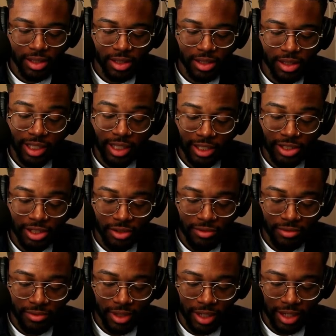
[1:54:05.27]
there's that
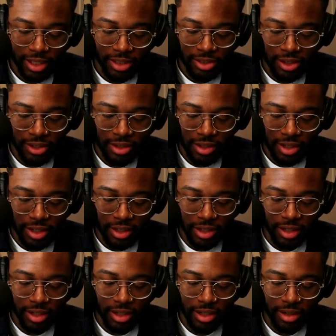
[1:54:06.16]
show that I saw.
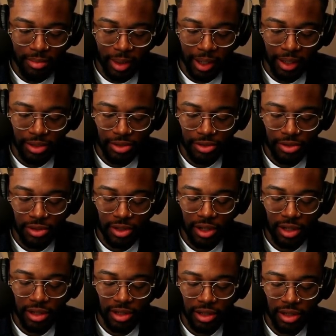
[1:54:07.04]
I also
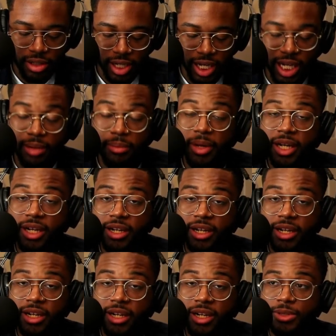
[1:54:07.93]
saw the
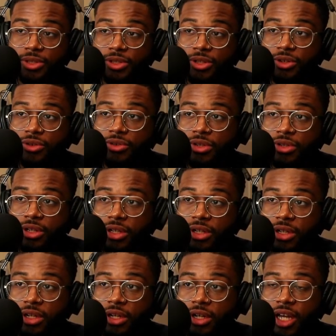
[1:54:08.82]
animated
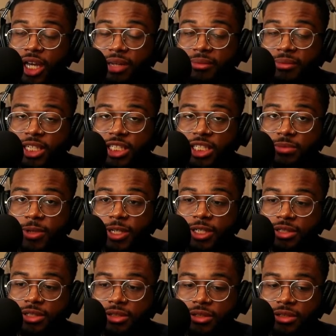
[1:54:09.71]

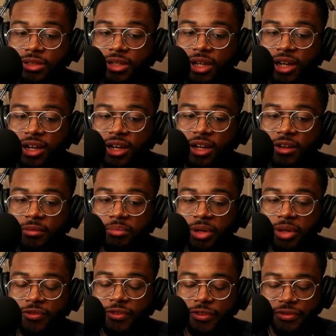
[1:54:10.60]
special,
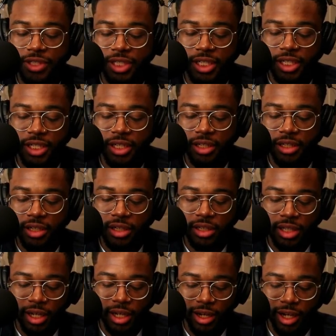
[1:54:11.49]
Pin 15
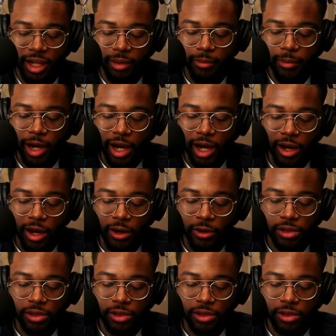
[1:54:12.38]
that came out